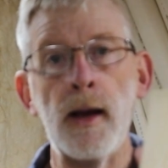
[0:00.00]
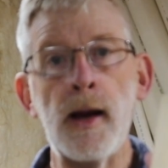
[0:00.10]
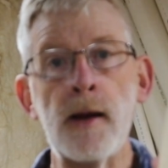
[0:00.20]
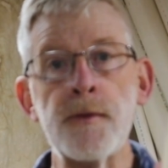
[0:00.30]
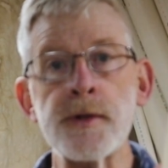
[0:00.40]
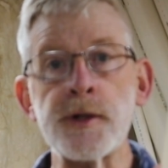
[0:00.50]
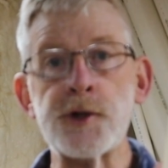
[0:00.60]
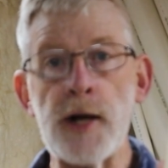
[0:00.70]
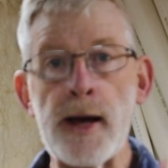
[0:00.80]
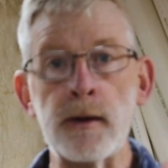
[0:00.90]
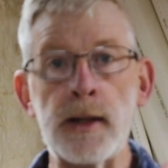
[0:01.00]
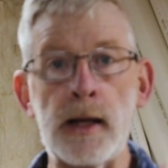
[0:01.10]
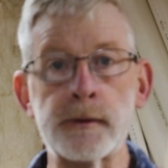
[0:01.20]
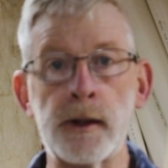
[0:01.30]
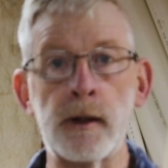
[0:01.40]
And there's a channel
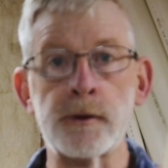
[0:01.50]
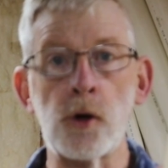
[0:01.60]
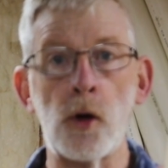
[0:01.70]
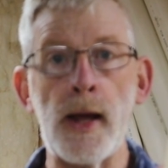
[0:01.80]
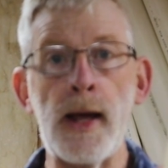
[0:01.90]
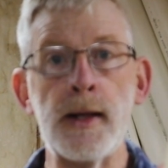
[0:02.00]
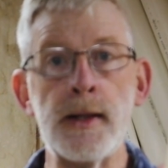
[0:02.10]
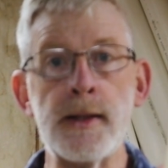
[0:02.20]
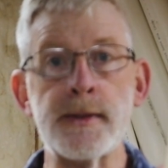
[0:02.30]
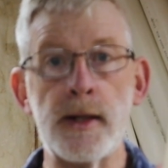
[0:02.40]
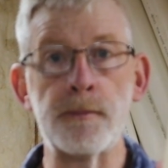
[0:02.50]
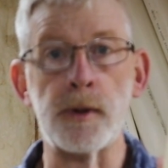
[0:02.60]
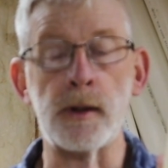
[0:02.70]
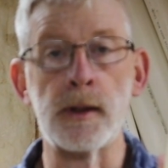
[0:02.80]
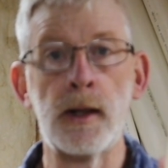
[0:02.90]
out there, it's called A&E
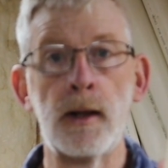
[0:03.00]
Timber.